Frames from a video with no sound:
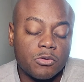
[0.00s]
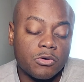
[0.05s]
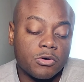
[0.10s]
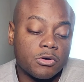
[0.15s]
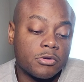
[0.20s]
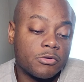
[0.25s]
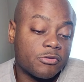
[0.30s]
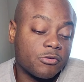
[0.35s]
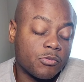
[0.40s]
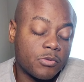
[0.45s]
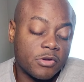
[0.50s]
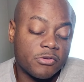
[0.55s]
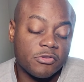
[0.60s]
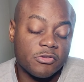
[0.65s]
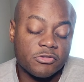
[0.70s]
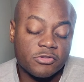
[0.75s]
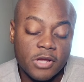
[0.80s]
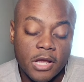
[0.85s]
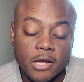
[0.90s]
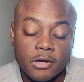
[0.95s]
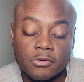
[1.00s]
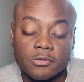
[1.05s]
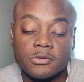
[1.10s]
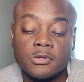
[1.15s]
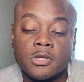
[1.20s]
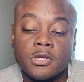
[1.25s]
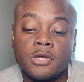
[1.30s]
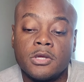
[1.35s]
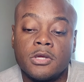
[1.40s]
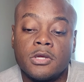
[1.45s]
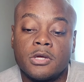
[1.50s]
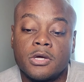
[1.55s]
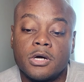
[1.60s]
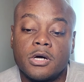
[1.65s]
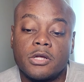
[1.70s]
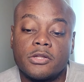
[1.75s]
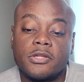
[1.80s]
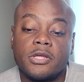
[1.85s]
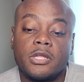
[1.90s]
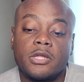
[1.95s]
or someone else's channel
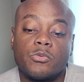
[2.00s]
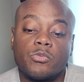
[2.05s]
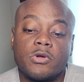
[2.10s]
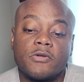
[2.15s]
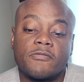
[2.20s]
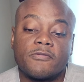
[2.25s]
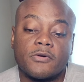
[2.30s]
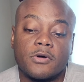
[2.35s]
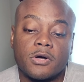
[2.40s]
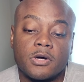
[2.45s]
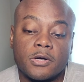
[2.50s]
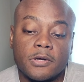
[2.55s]
dealing with